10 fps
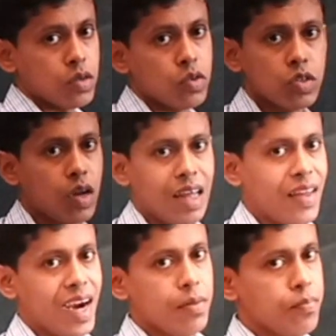goes on like
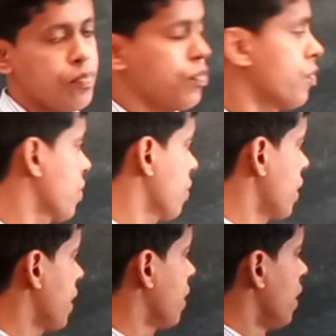that,
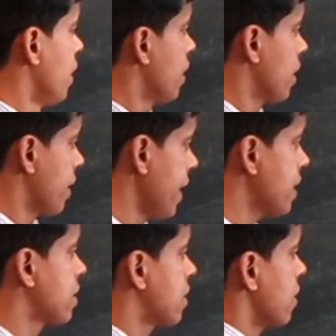alright.
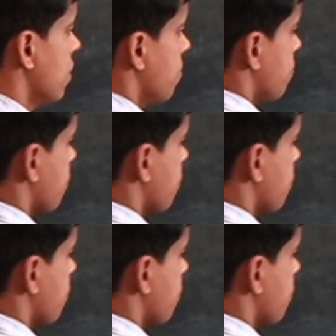Next, does